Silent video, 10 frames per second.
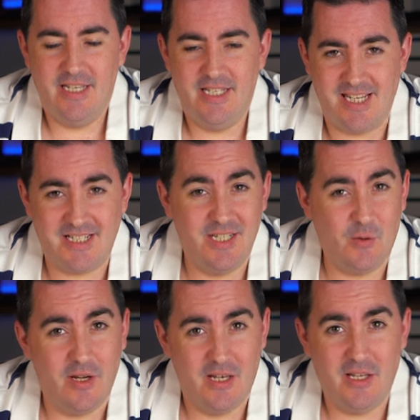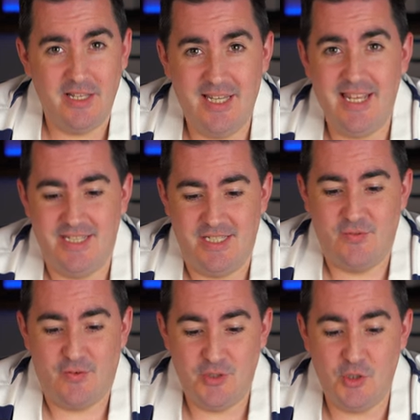It's actually quite a light
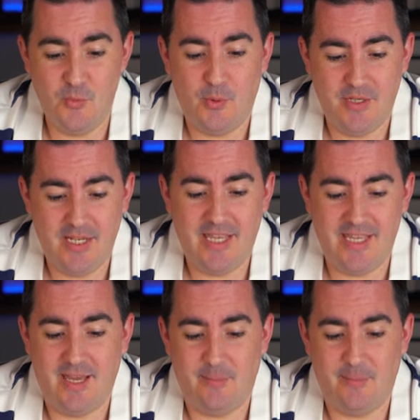lens for a 2.8